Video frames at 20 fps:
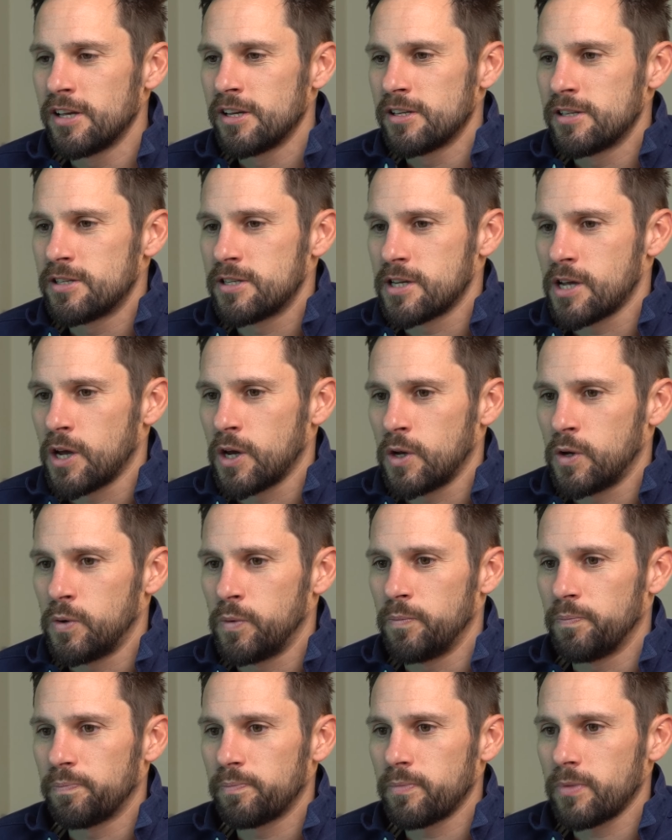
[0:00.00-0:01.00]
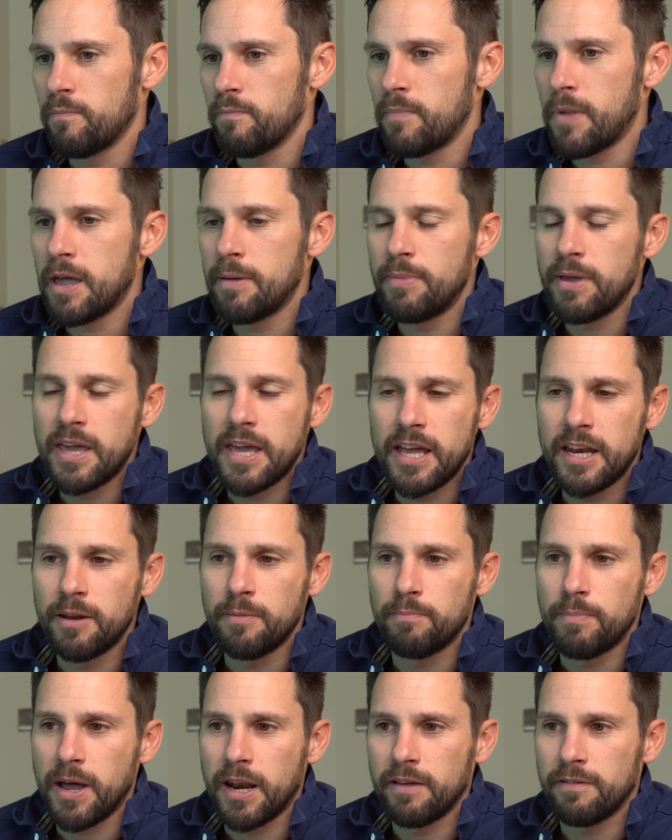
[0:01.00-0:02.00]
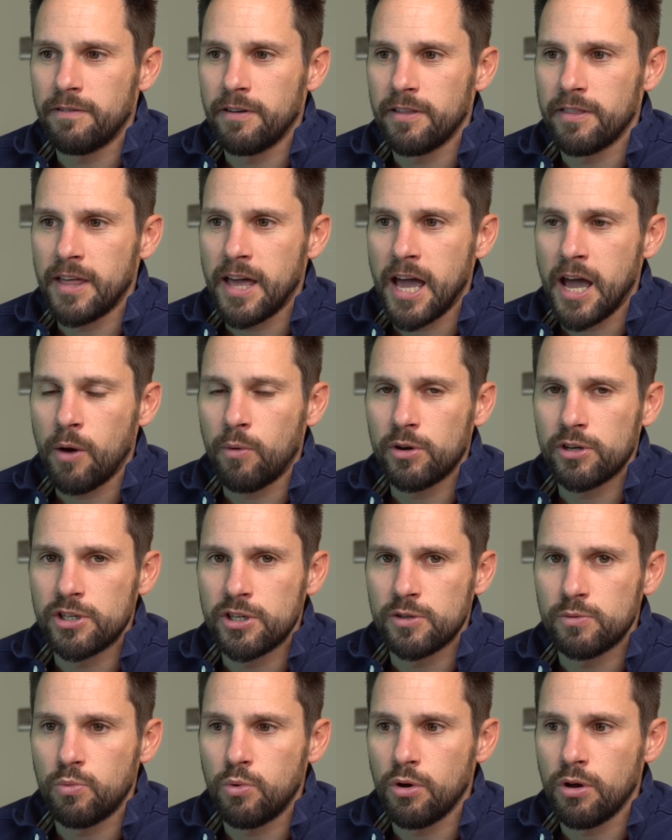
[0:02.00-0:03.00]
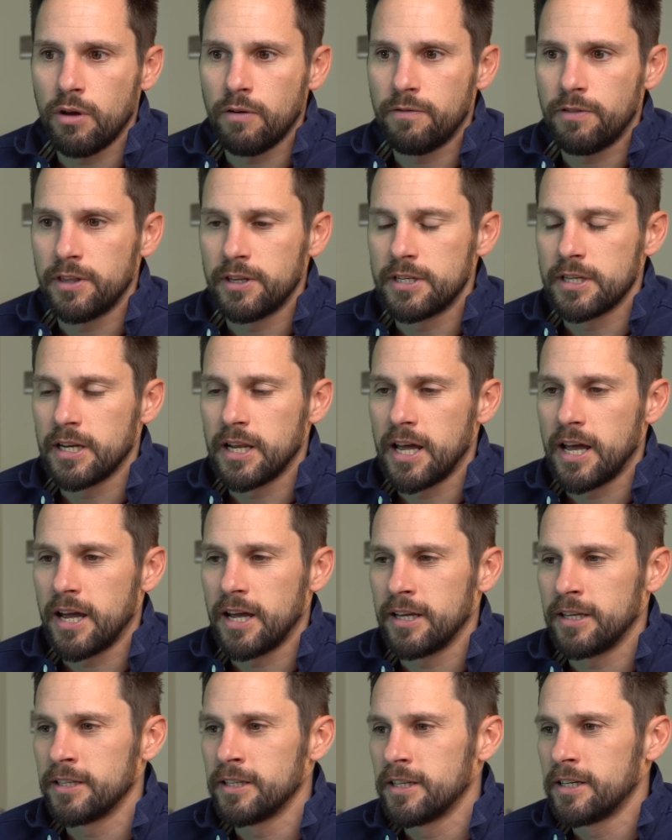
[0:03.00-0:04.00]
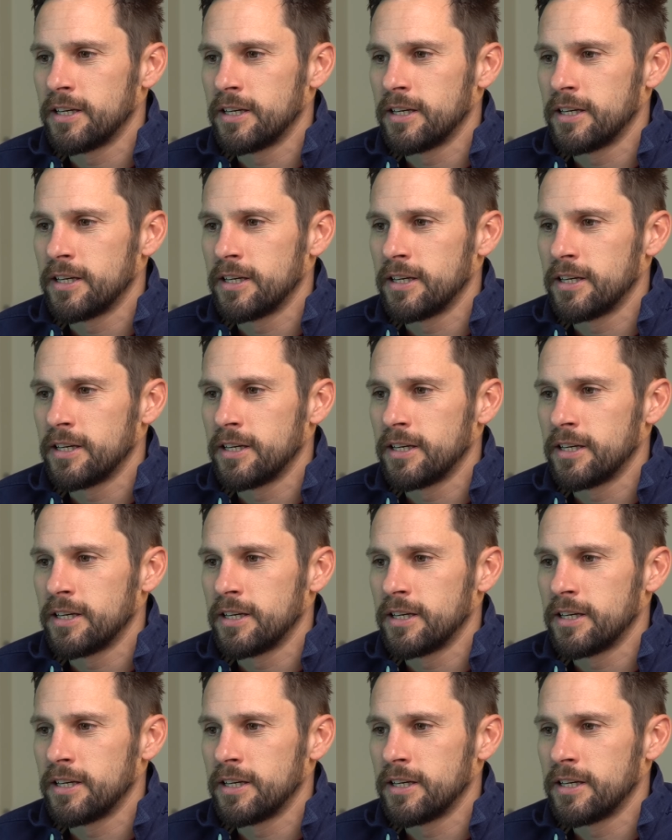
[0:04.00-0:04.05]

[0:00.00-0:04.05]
So maybe a hidden benefit there, which is worth the delay.